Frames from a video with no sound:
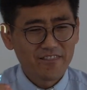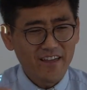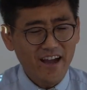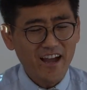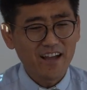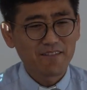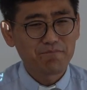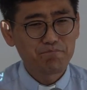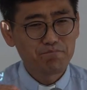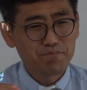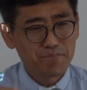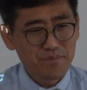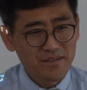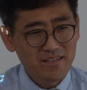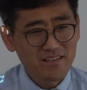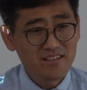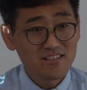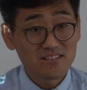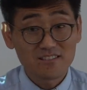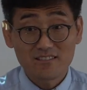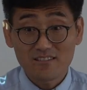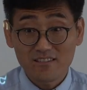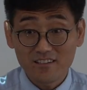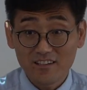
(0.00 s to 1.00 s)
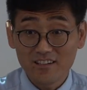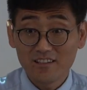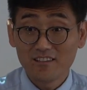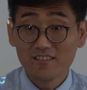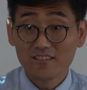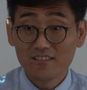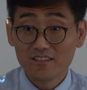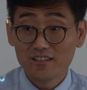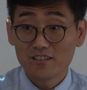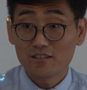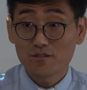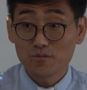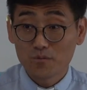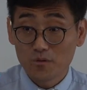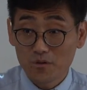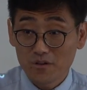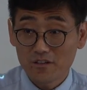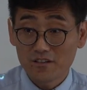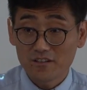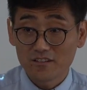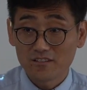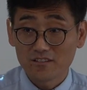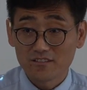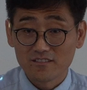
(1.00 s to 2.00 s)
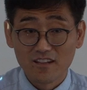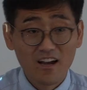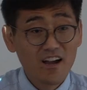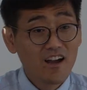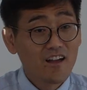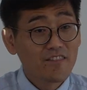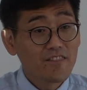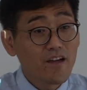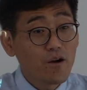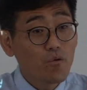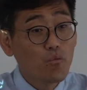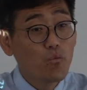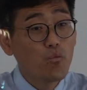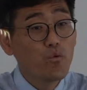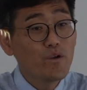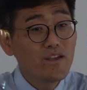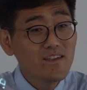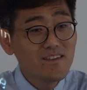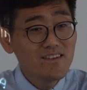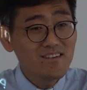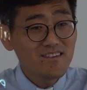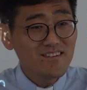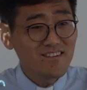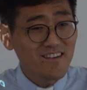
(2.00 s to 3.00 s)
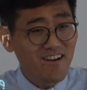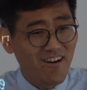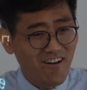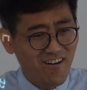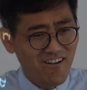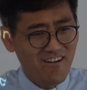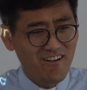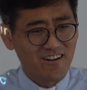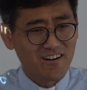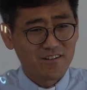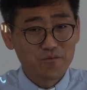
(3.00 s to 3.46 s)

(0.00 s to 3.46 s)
that peace in this world, that we